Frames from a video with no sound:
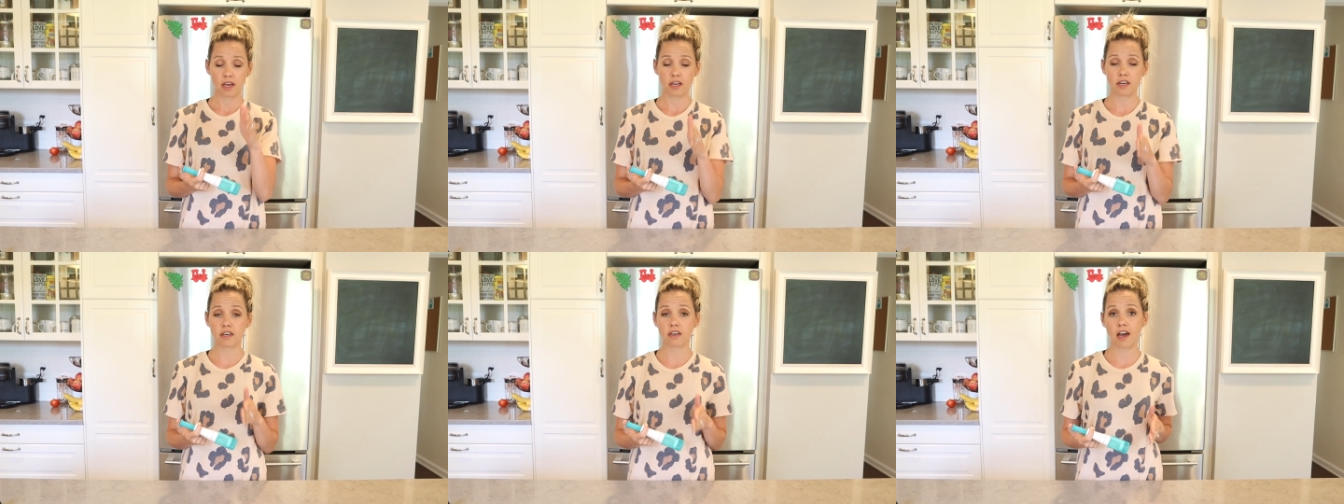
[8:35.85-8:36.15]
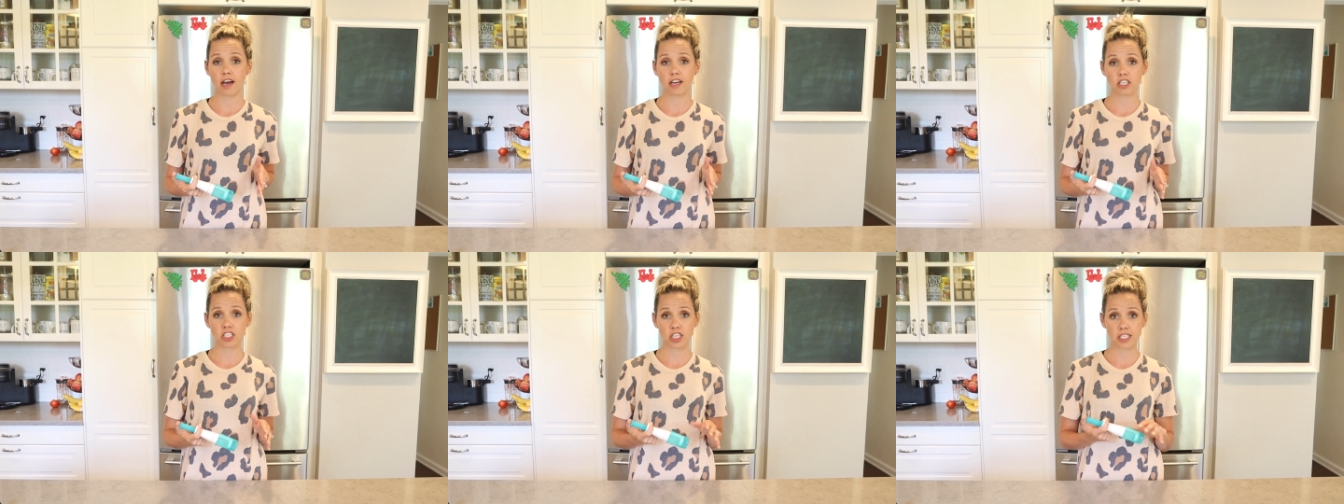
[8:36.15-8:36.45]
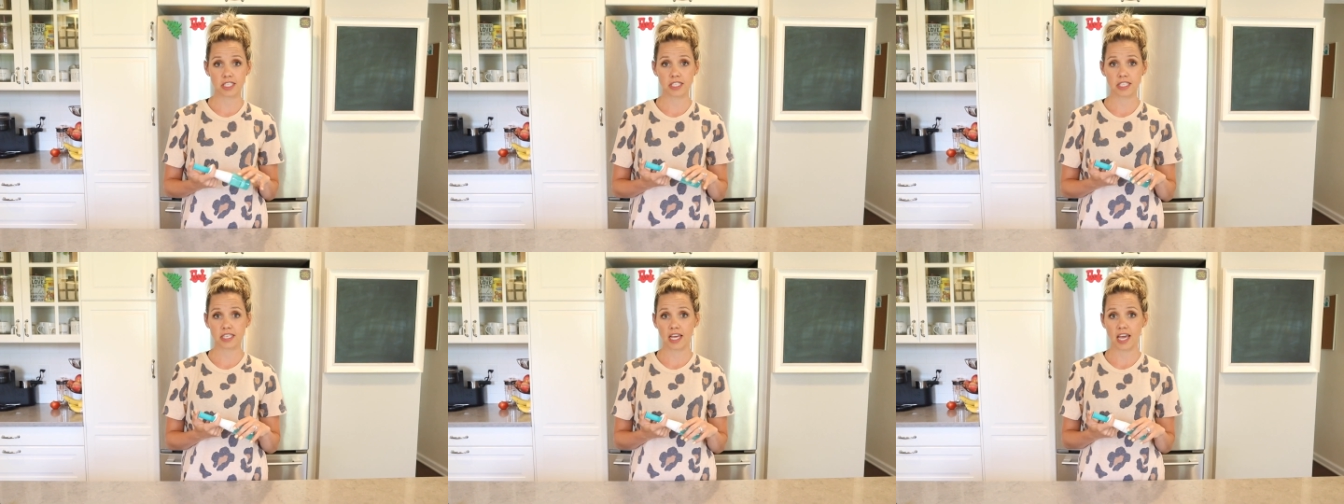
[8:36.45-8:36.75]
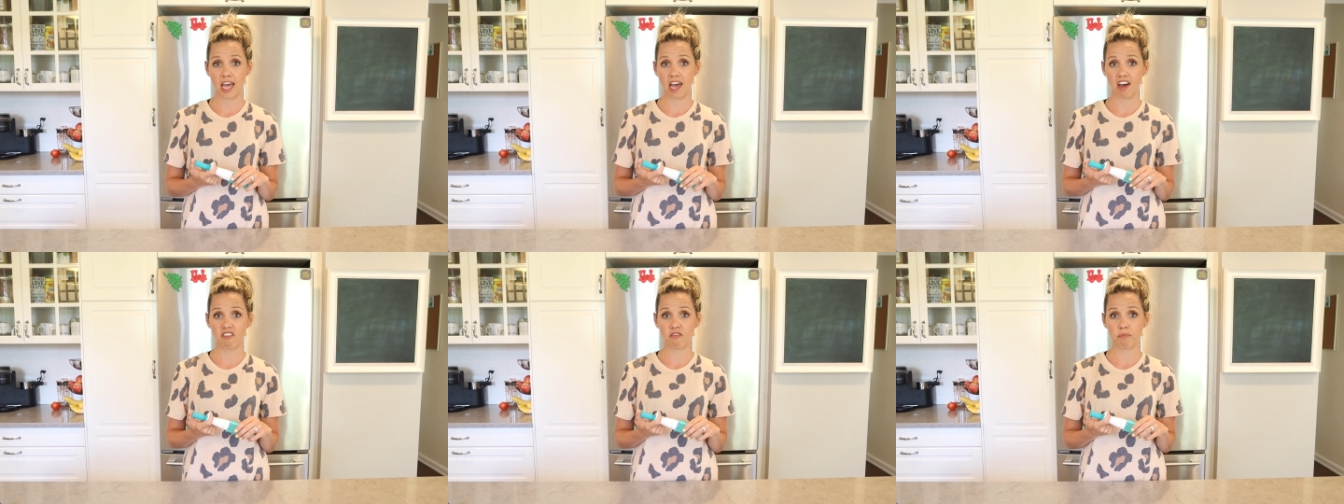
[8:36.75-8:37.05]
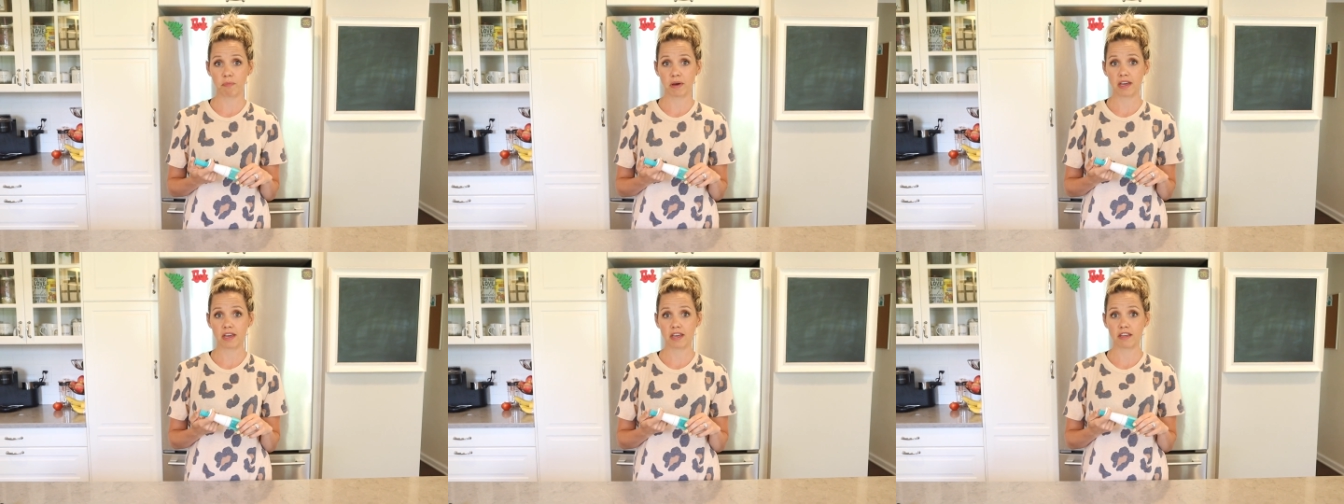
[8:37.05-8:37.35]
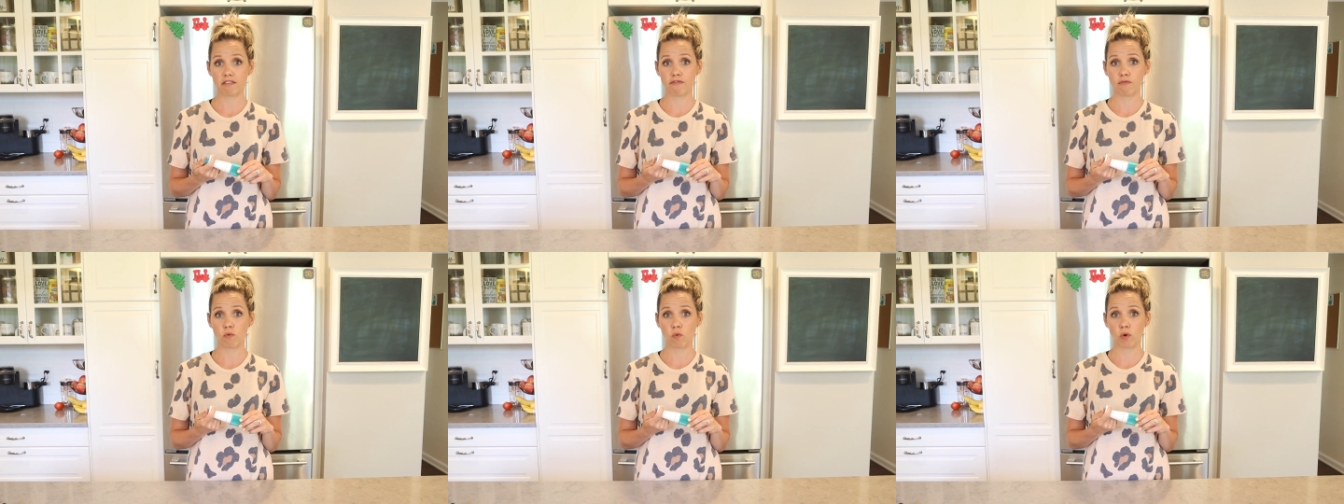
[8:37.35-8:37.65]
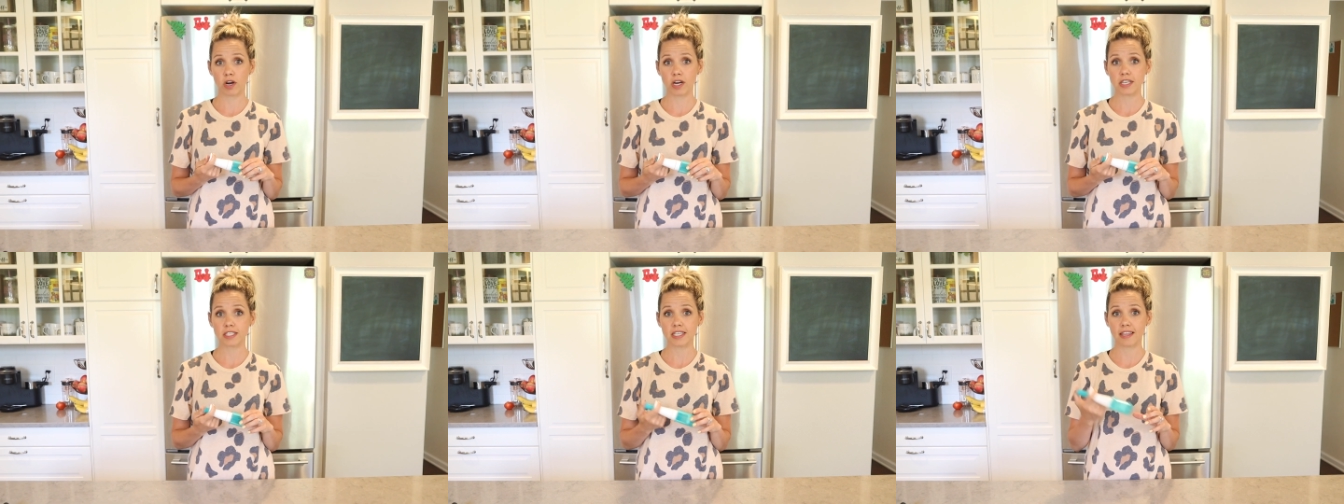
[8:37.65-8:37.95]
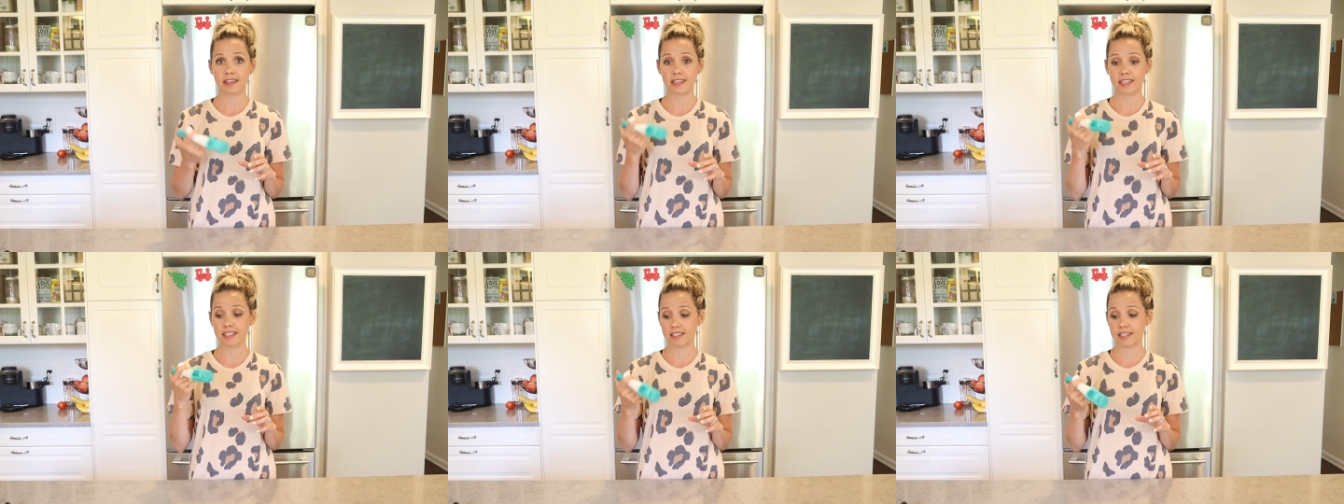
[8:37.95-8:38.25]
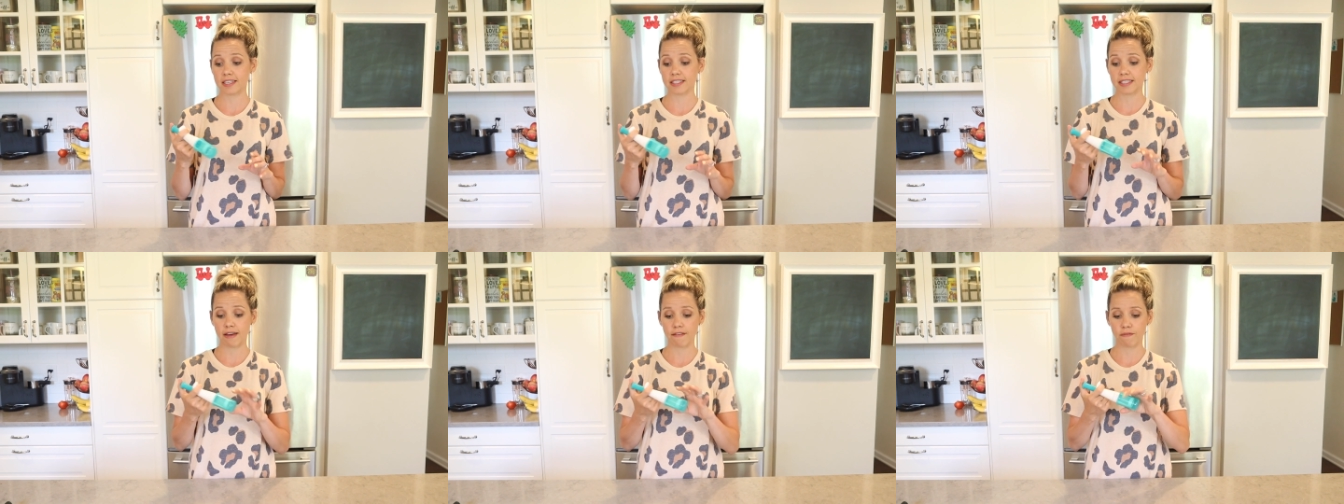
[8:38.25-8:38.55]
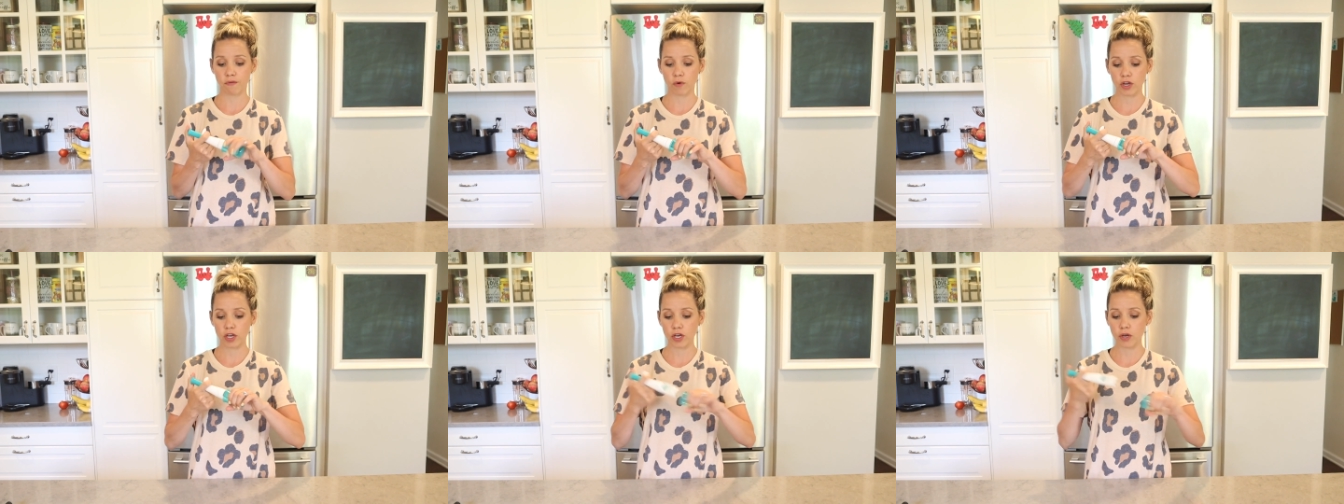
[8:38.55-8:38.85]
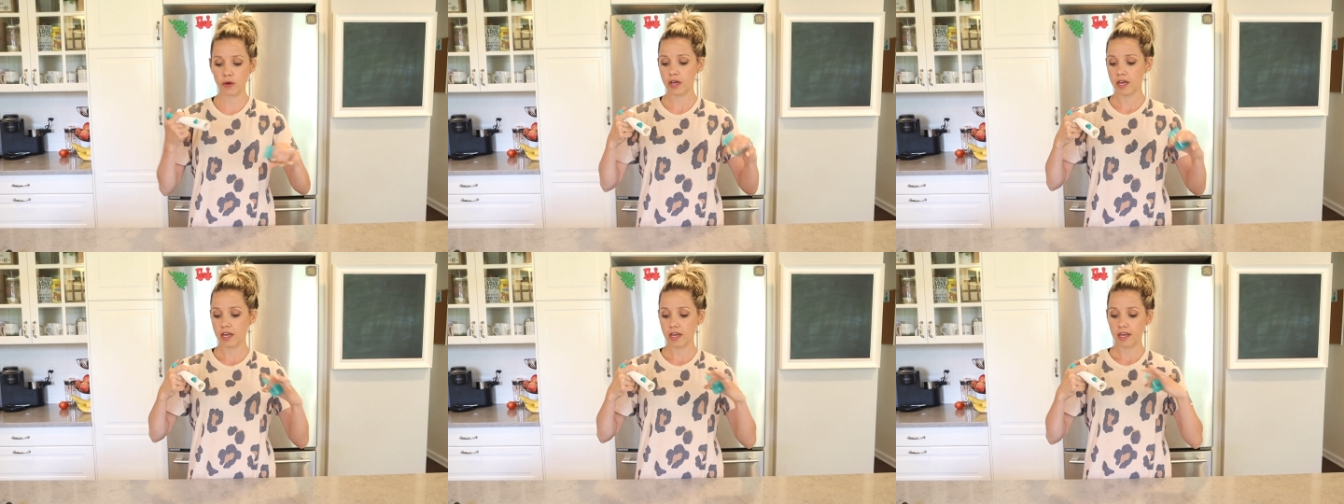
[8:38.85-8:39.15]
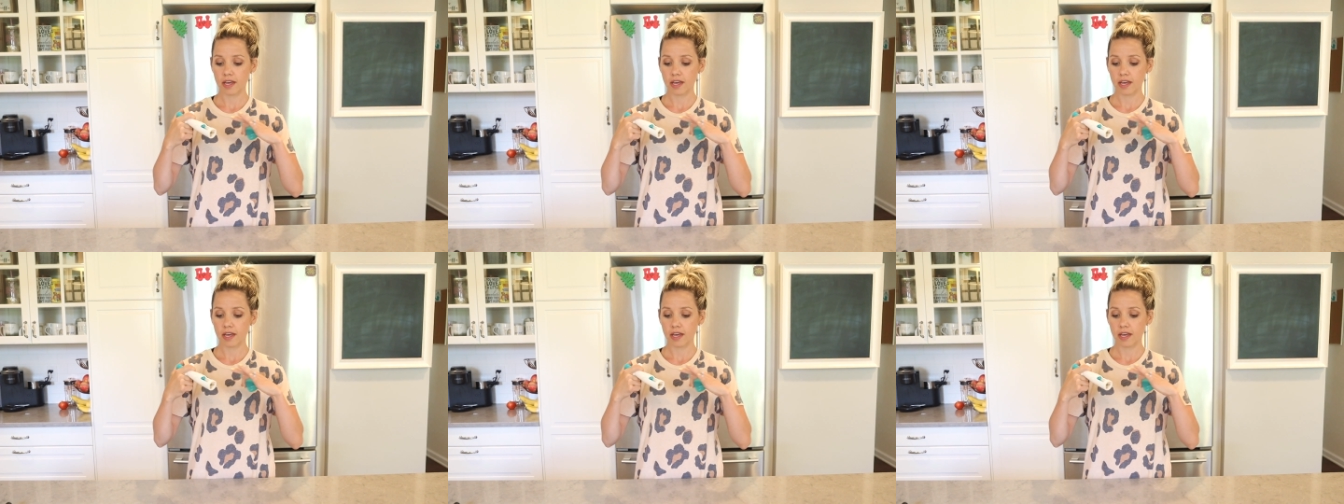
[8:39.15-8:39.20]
not just in half, but in fours, and this does that for you.